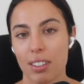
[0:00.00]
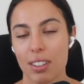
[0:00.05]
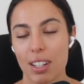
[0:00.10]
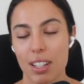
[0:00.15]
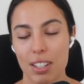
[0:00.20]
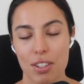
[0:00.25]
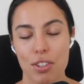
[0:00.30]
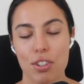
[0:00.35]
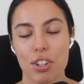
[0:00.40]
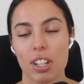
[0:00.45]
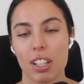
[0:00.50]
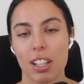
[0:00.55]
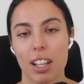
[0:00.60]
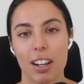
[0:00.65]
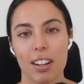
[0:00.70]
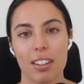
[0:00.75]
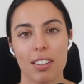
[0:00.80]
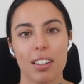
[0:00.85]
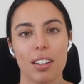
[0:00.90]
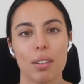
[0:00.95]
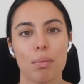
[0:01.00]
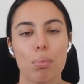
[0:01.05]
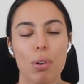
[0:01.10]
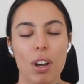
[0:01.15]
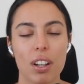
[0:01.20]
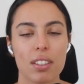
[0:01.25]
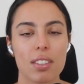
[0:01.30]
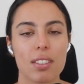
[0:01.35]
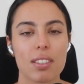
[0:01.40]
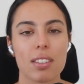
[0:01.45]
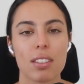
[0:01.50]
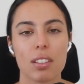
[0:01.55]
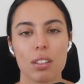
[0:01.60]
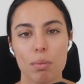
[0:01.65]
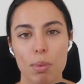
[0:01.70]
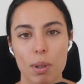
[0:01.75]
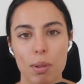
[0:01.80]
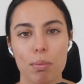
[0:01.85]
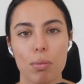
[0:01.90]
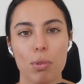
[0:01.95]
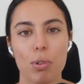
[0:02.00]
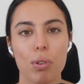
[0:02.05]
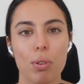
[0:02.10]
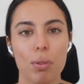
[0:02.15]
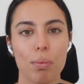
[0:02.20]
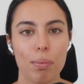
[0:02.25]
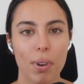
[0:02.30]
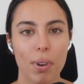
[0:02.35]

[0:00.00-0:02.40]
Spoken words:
need to chill out and practice a little bit more